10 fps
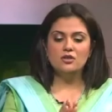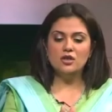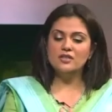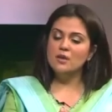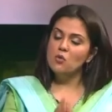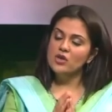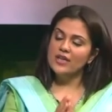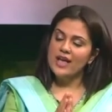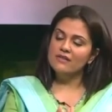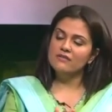Dr. Saab,
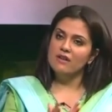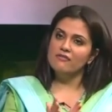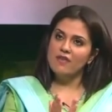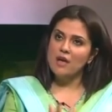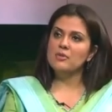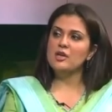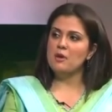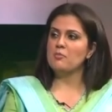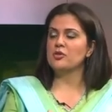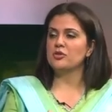what can family
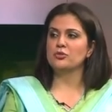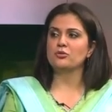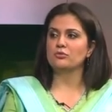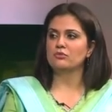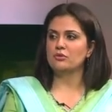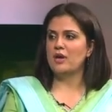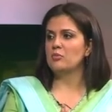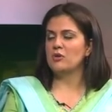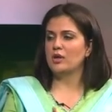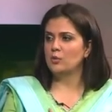members do to
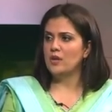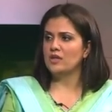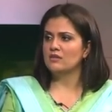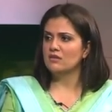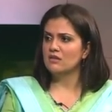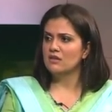help runaways?